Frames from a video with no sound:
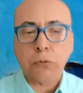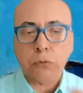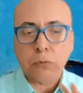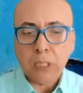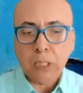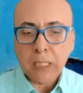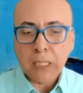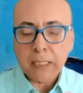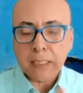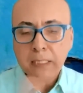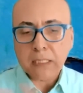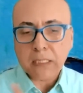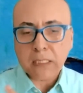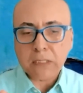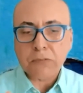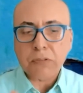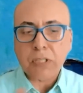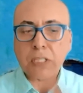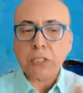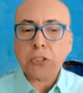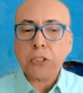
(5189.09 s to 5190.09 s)
to this
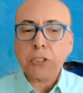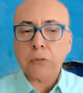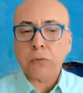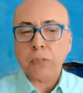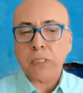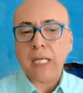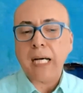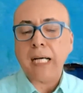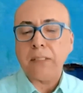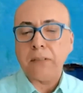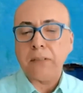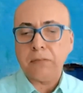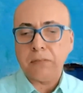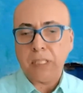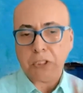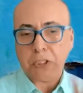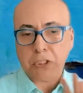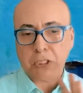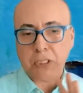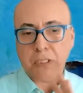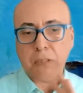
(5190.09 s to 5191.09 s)
direction or that
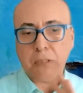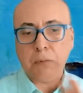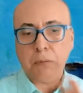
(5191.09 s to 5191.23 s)
direction.